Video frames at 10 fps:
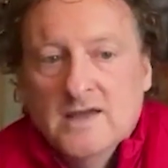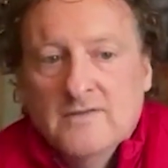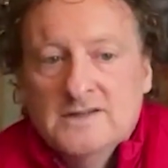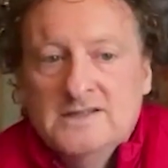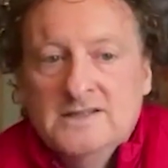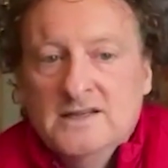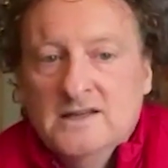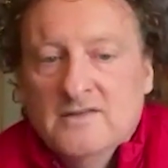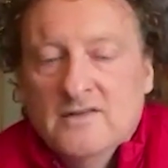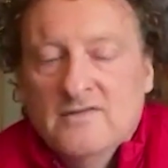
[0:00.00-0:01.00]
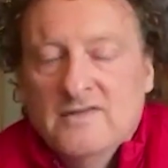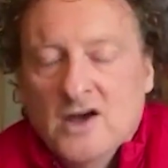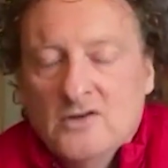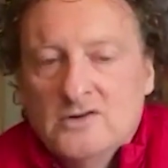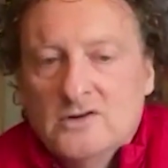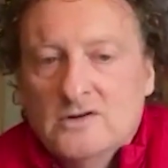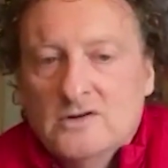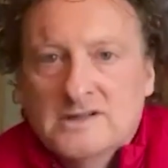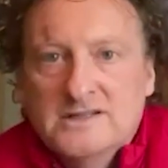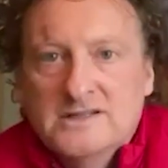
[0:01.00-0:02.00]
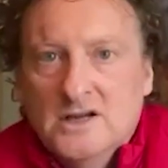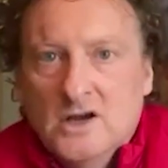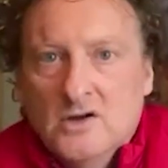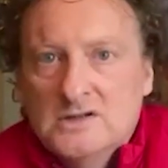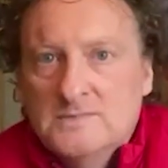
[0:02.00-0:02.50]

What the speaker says: if a founder or a CEO